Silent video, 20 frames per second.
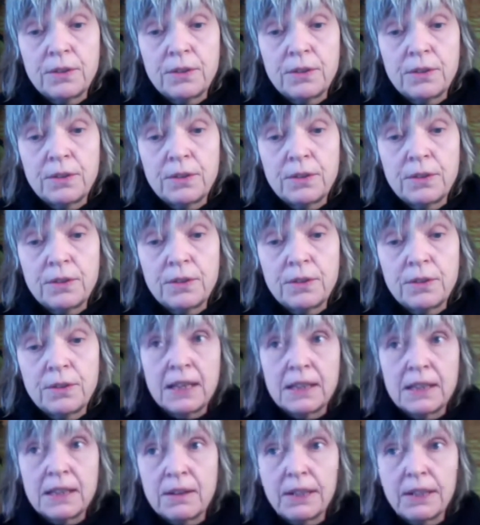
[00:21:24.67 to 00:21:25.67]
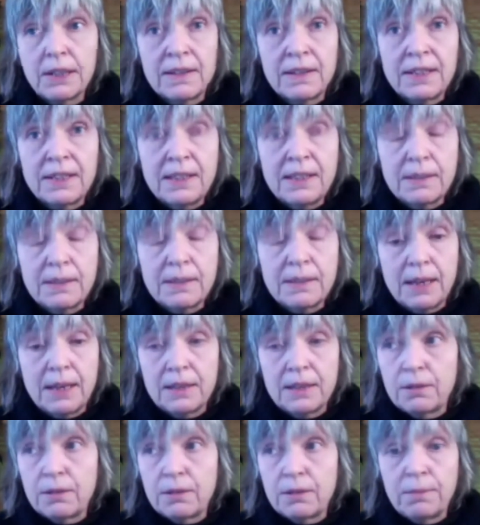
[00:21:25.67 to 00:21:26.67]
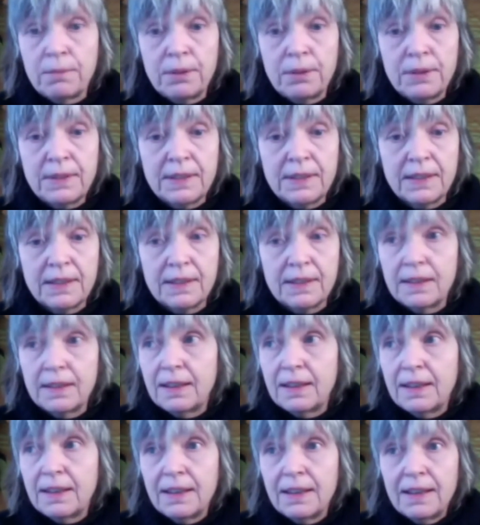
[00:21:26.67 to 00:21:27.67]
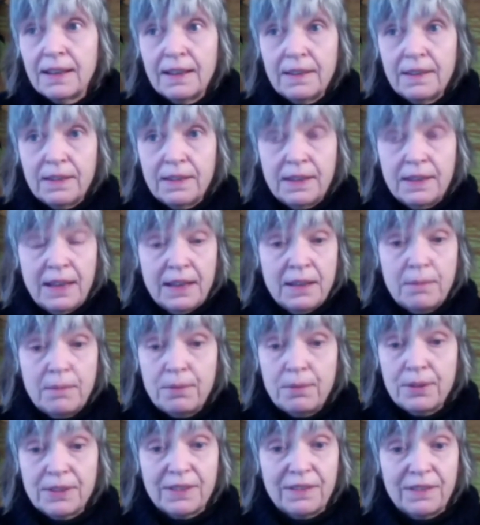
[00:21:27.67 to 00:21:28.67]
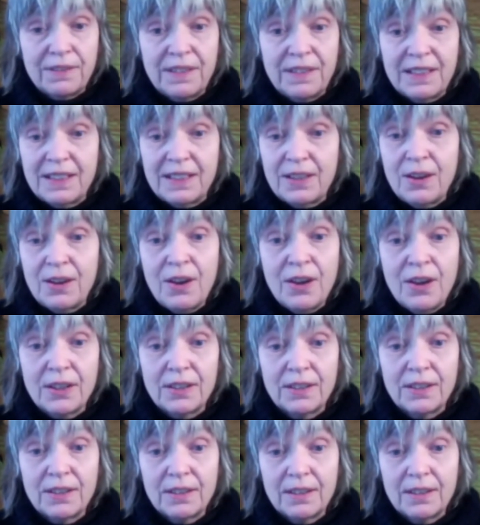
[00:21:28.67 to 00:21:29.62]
when I talk in this way to a person, the other person feels hurt.